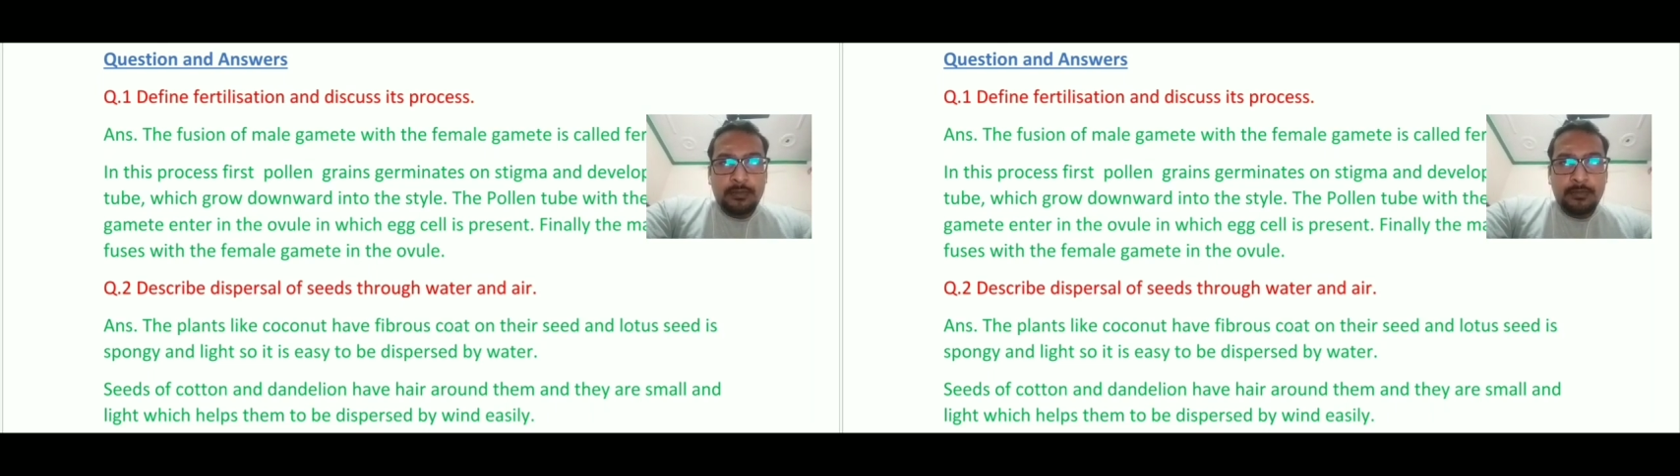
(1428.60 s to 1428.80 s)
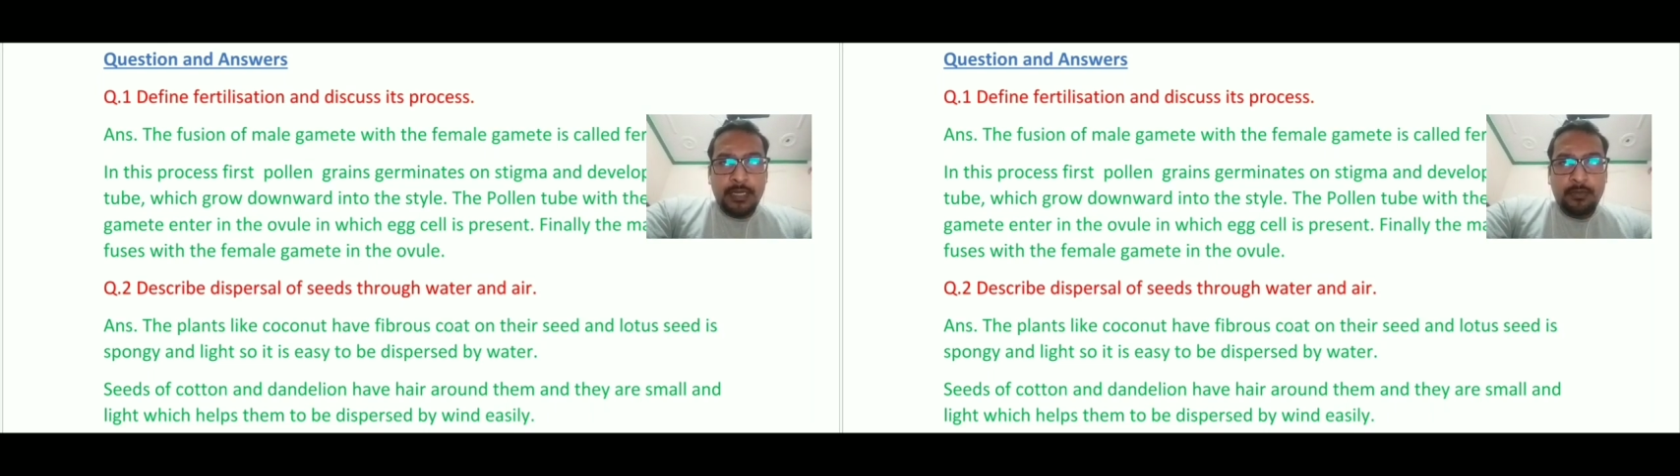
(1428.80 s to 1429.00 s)

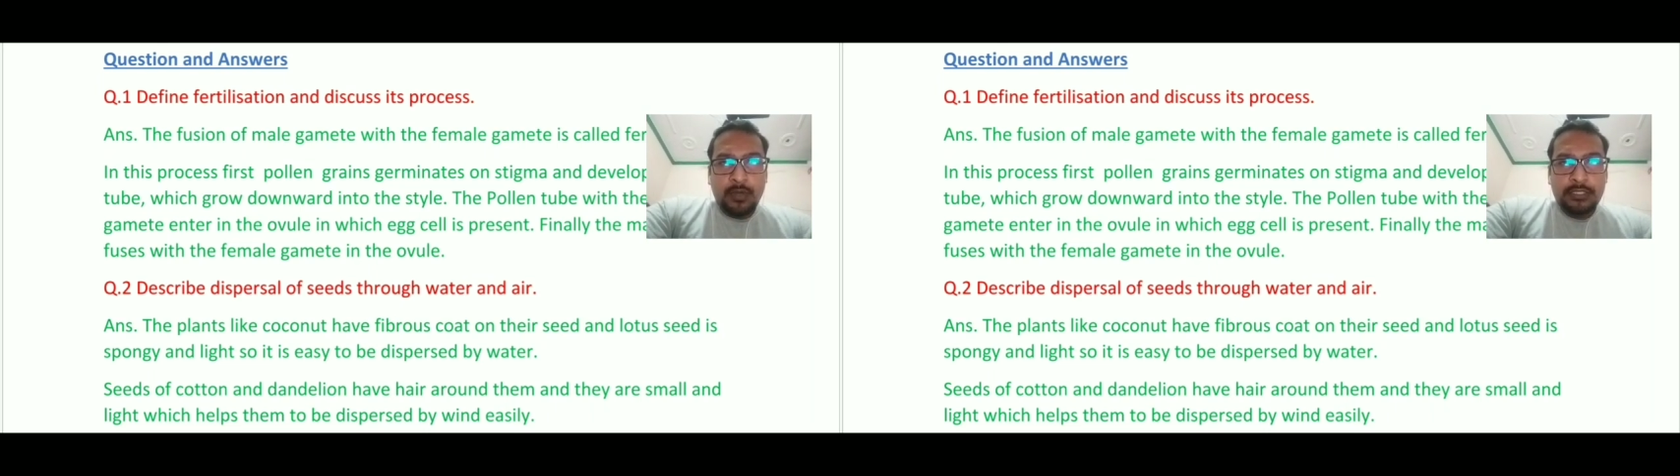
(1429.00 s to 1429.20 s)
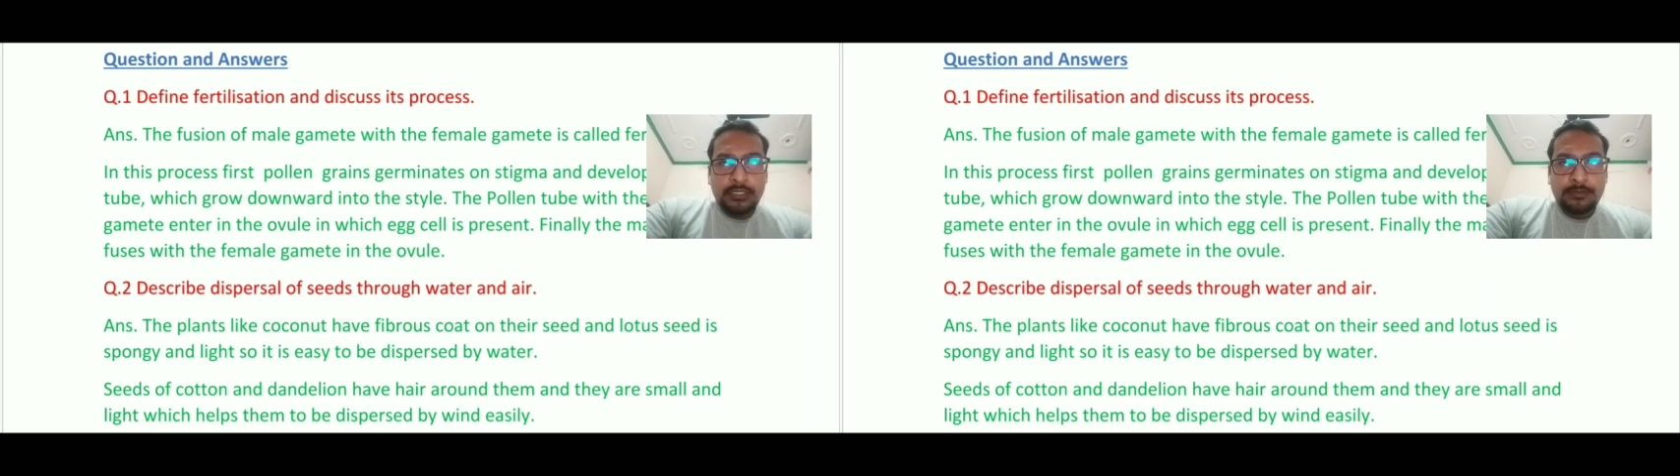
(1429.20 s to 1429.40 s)
By
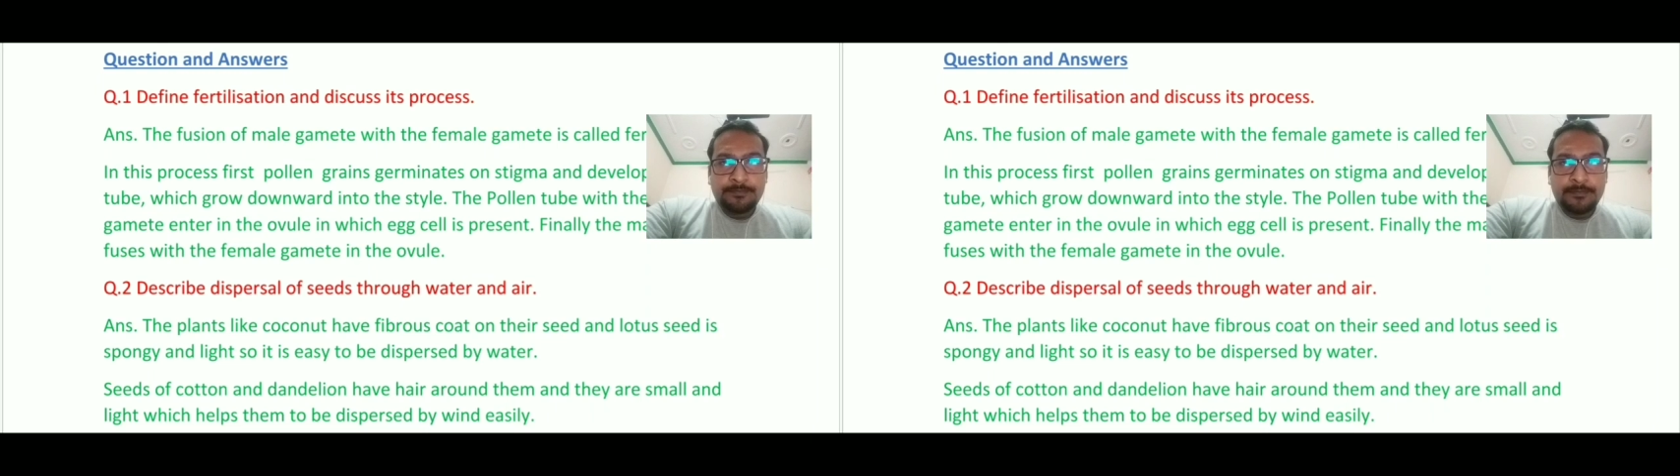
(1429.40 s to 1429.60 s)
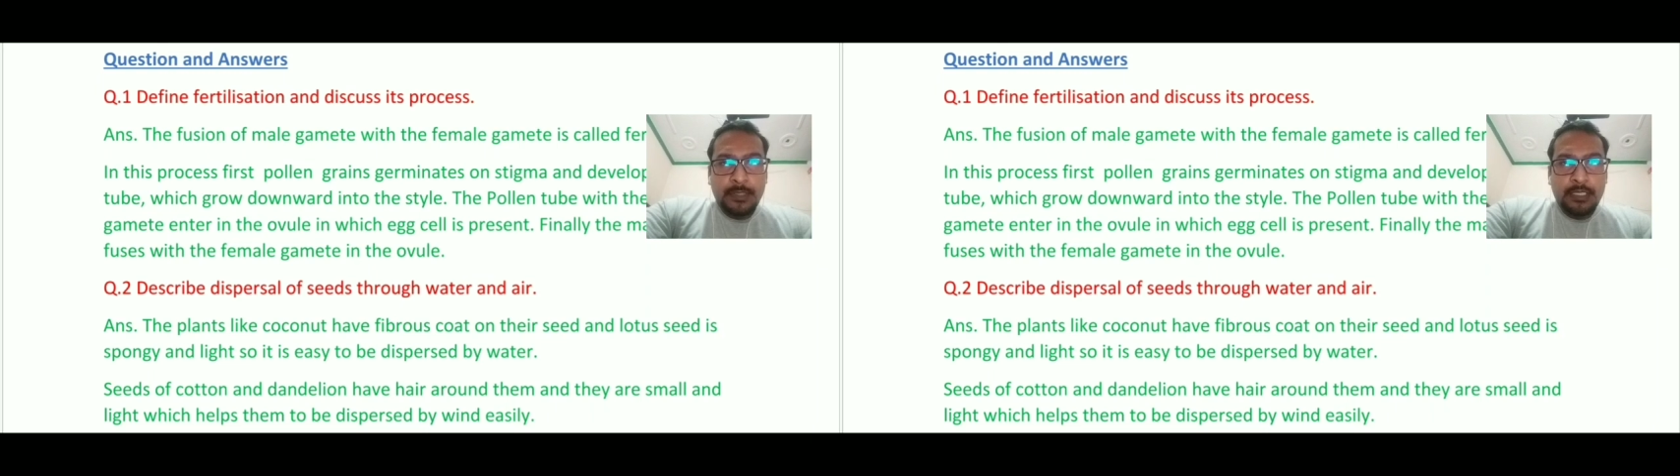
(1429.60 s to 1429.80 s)
water,
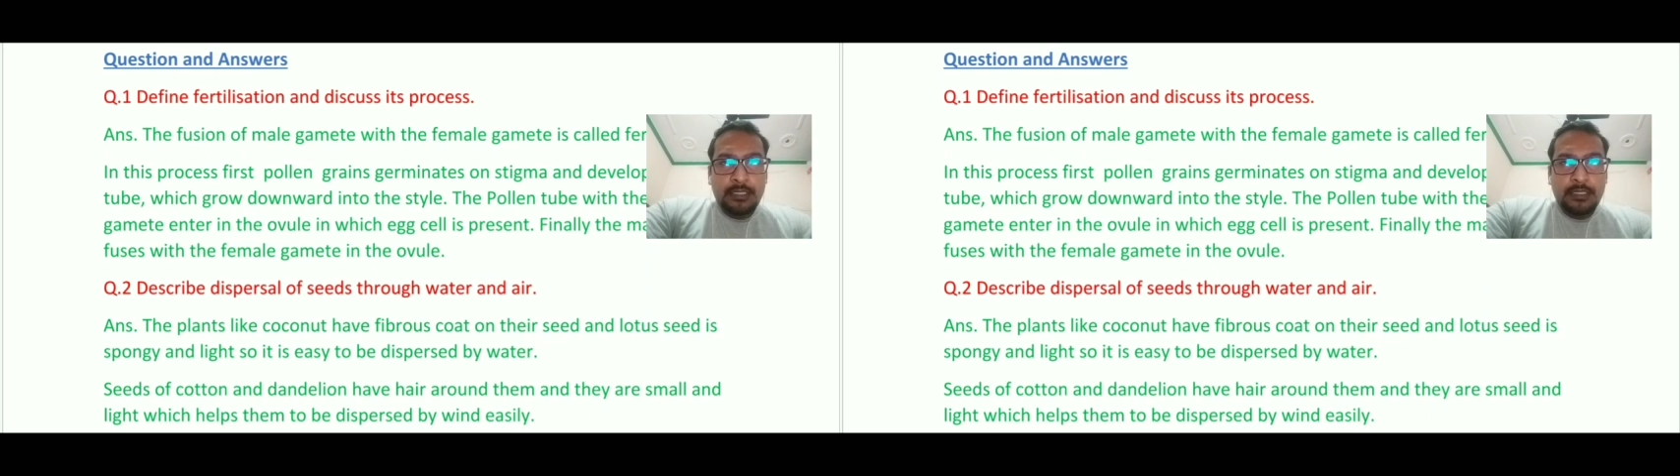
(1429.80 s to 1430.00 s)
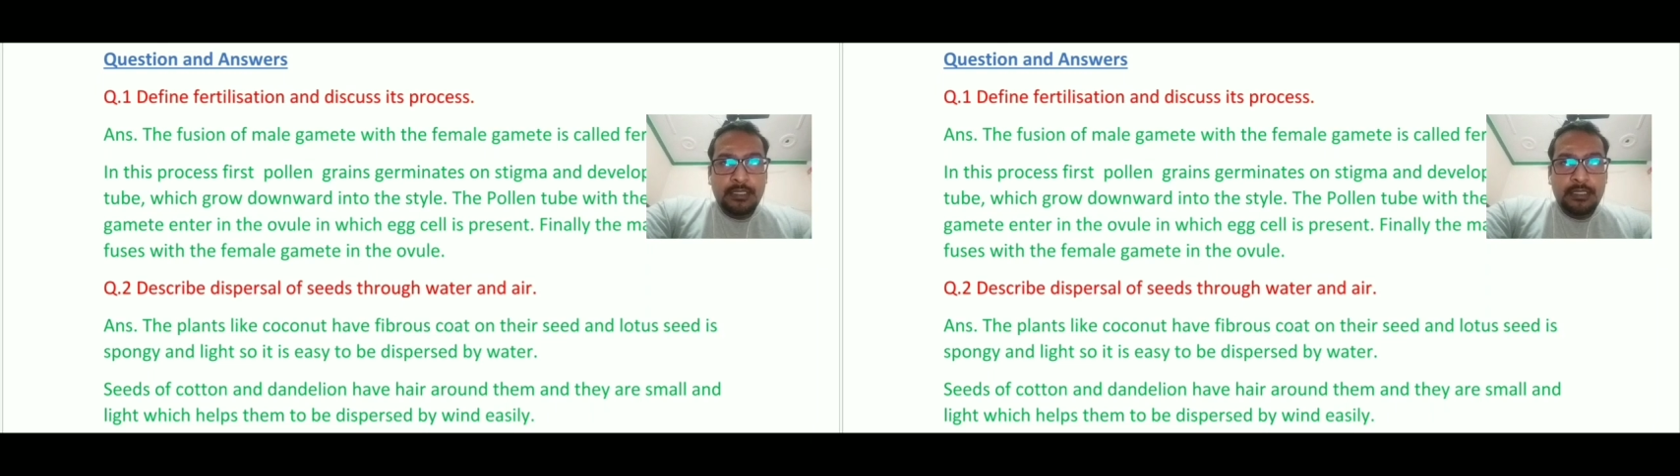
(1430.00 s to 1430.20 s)

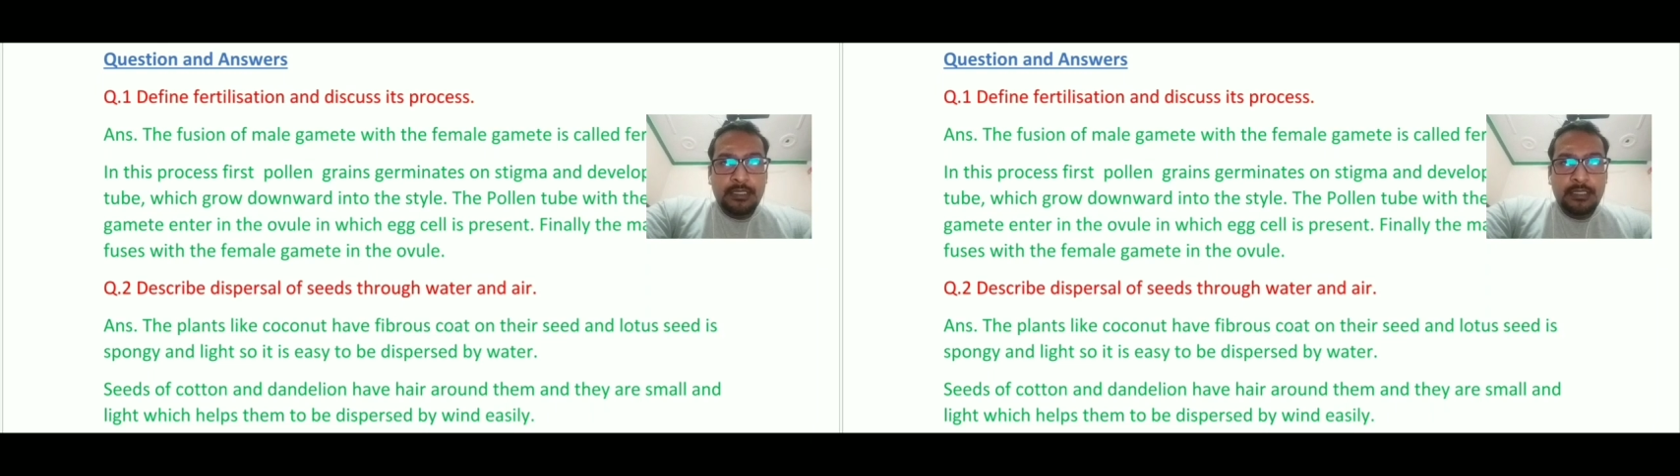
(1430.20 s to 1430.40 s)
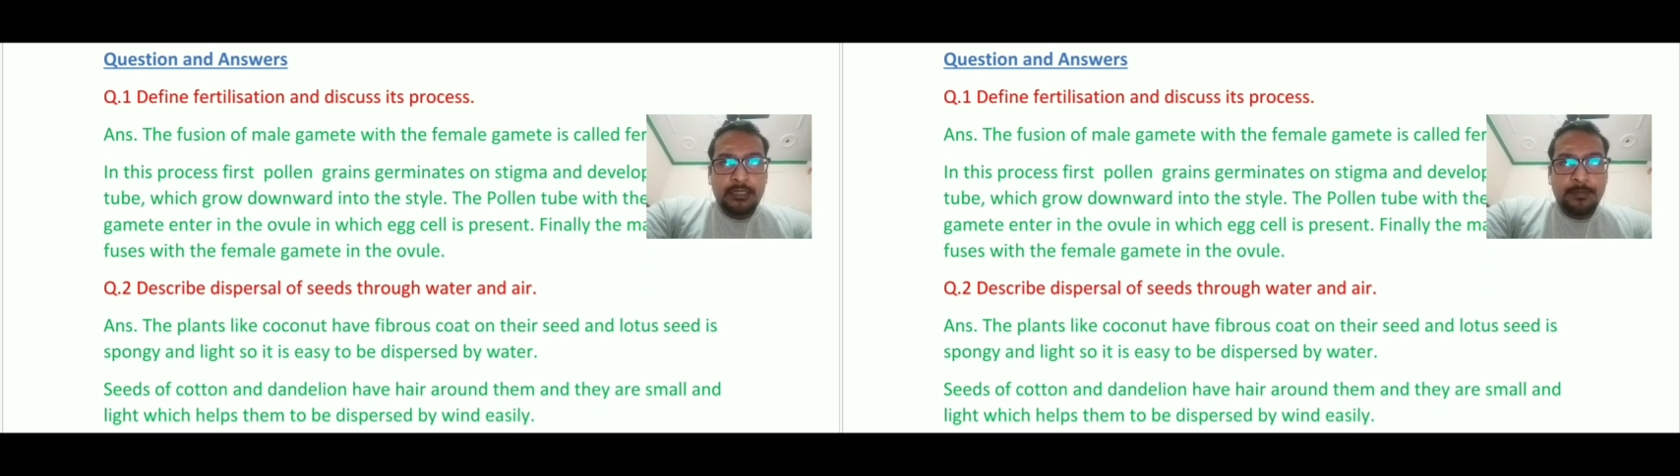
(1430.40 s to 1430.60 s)
the